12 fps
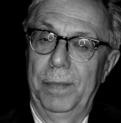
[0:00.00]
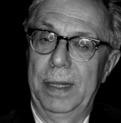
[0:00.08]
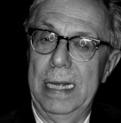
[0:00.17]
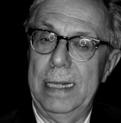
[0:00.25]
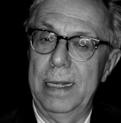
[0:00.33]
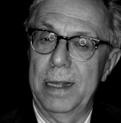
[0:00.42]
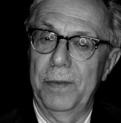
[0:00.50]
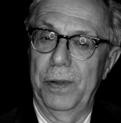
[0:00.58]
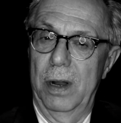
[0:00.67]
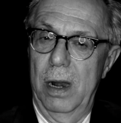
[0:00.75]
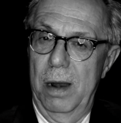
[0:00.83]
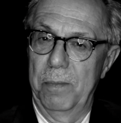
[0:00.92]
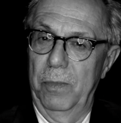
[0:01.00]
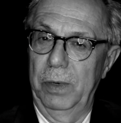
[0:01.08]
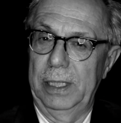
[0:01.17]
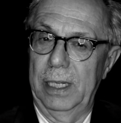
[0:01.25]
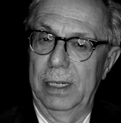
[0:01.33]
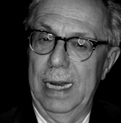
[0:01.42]
This is a film
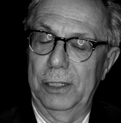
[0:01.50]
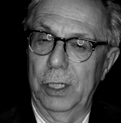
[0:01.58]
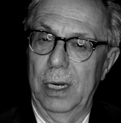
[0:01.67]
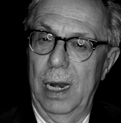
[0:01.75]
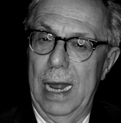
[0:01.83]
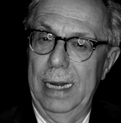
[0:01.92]
with a national